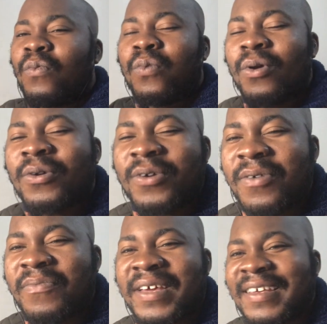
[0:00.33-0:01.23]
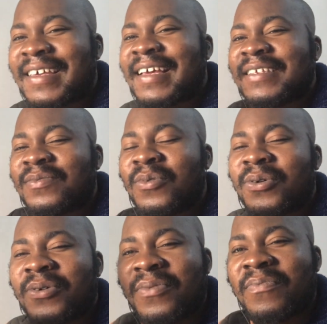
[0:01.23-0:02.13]
Welcome back, guys.
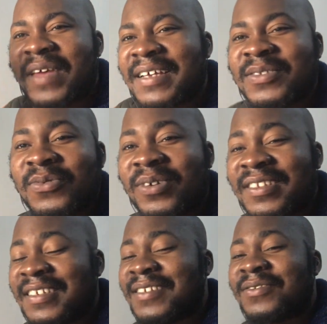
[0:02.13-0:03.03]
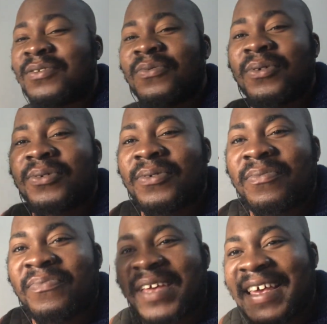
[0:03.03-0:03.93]
Welcome back to Quarter Studio.
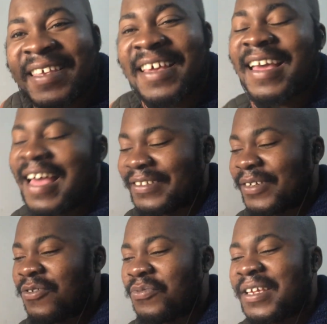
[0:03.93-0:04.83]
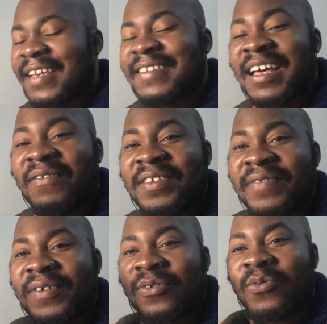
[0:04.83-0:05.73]
Welcome back. Actually, I hope you guys are having a
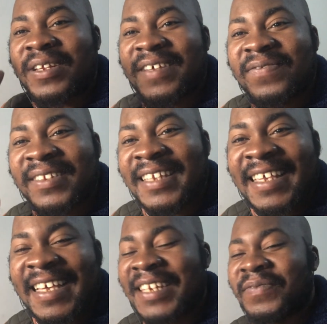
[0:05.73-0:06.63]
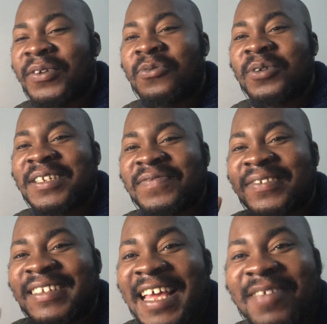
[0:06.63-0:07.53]
very wonderful day and a very wonderful
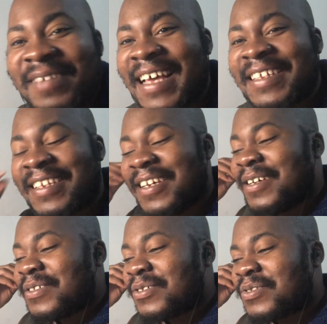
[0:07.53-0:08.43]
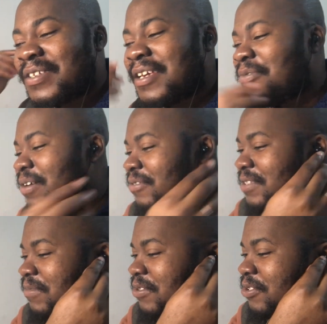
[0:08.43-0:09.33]
time, guys. So today we are going to
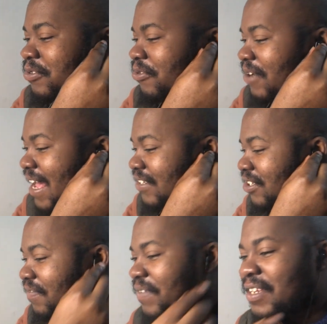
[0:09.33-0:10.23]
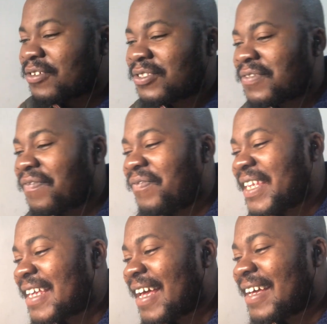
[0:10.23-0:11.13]
be doing a new reaction video to
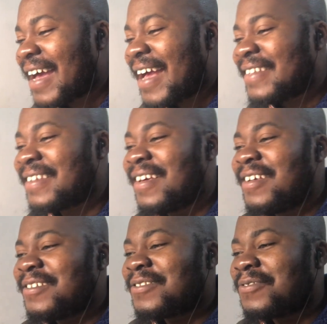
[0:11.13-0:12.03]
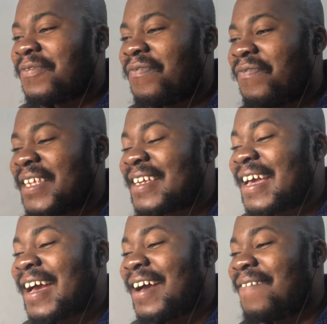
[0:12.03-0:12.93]
VIKA, guys. To
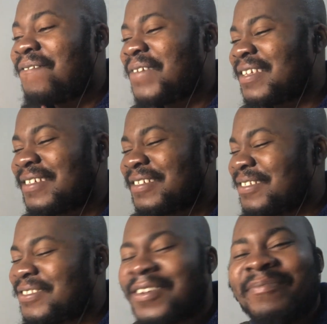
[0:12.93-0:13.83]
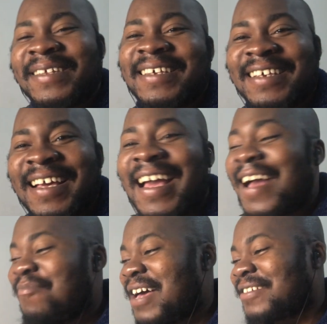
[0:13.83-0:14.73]
VIKA, something.
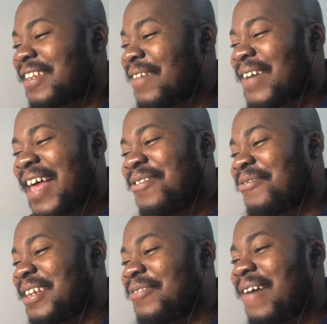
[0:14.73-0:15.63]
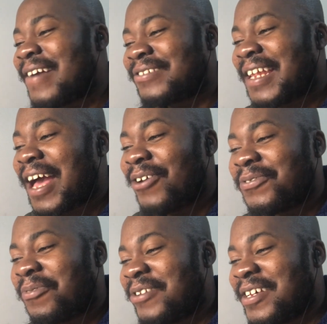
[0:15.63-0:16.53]
But actually, I don't really know actually how to
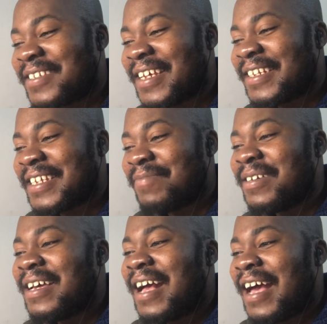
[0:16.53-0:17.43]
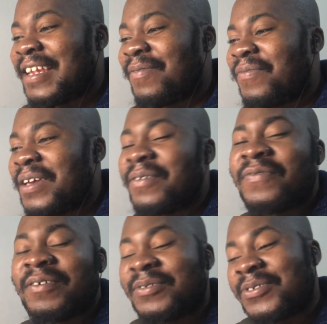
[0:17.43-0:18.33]
pronounce her name, and I'm very,
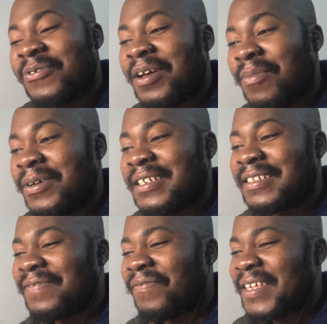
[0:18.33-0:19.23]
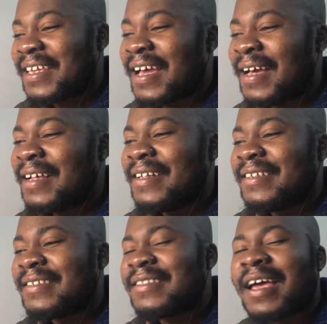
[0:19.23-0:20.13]
very sorry about that. VIKA
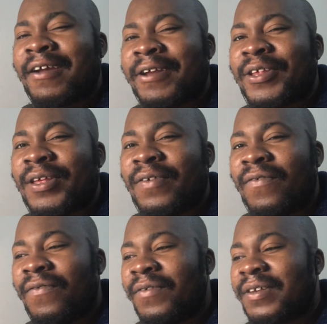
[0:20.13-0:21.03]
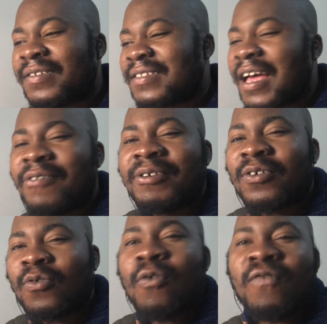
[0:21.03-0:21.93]

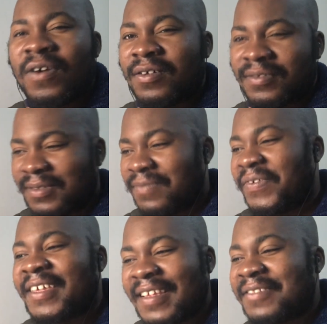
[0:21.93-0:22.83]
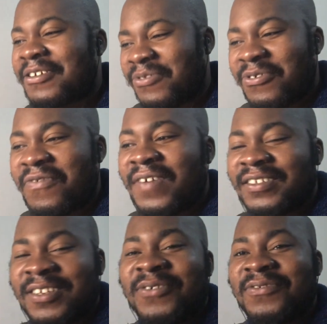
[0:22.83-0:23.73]
Starikova. VIKA Starikova.
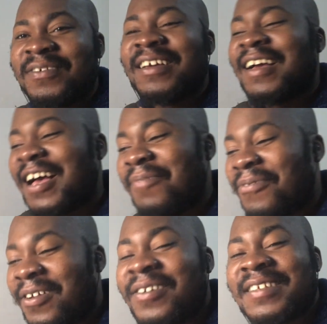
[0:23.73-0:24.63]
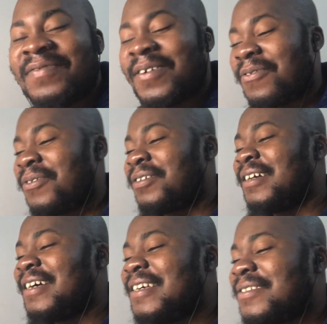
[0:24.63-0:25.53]
Actually, hope I pronounce it very well.
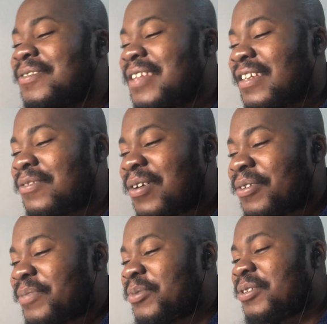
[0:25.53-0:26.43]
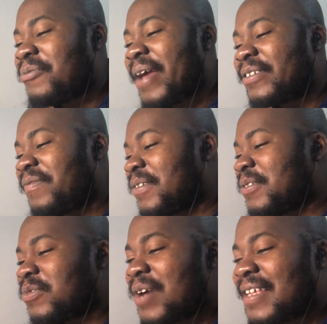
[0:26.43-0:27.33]
So today, actually, we're going to be doing a reaction video
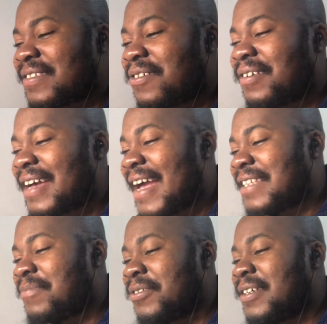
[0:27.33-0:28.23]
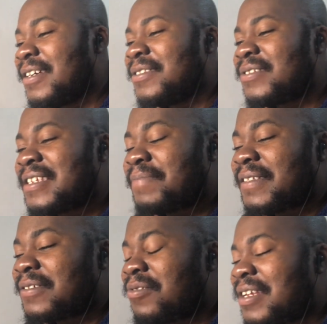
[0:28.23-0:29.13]
to her song, guys. But to this
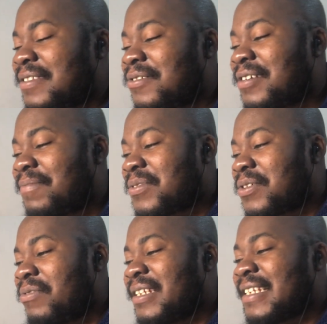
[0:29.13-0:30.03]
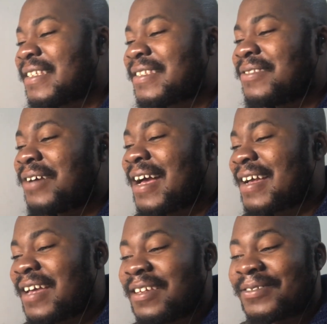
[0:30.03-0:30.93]
particular song, I'm sorry, there's no, I
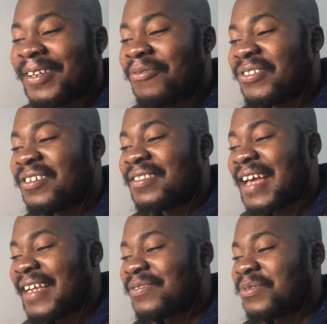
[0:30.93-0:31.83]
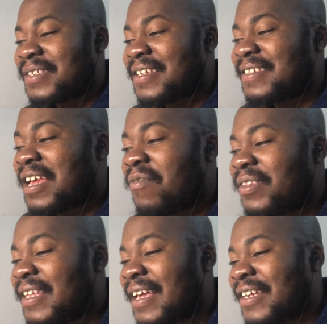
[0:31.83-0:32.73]
can't actually read the title since
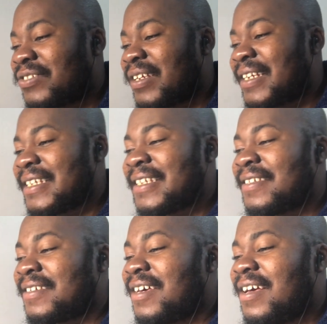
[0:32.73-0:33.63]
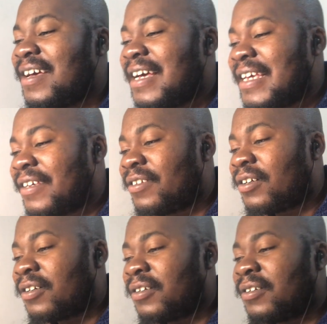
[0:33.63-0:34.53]
everything actually is in
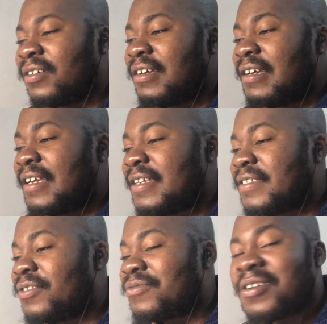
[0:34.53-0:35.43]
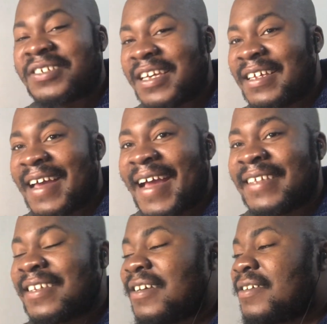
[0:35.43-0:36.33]
Russian, guys.